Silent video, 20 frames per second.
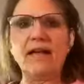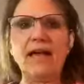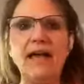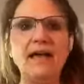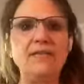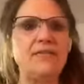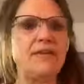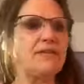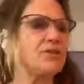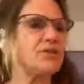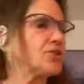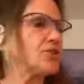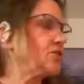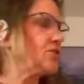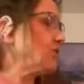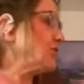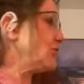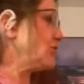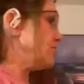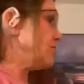and then
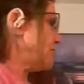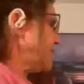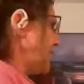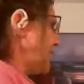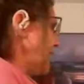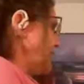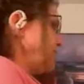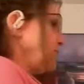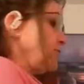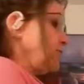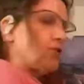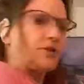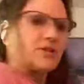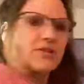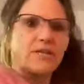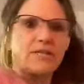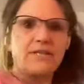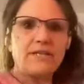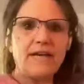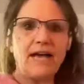turn and look
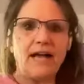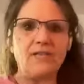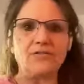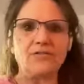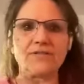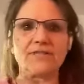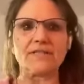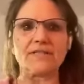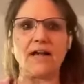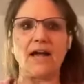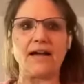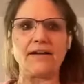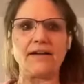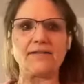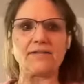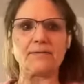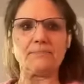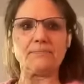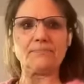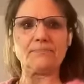to the other side.
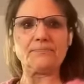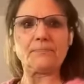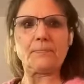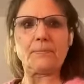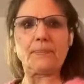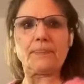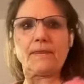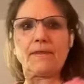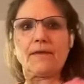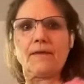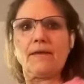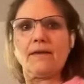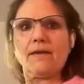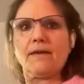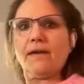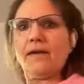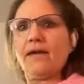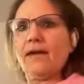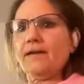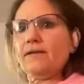
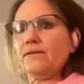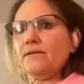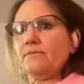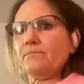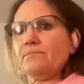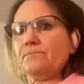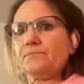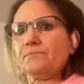And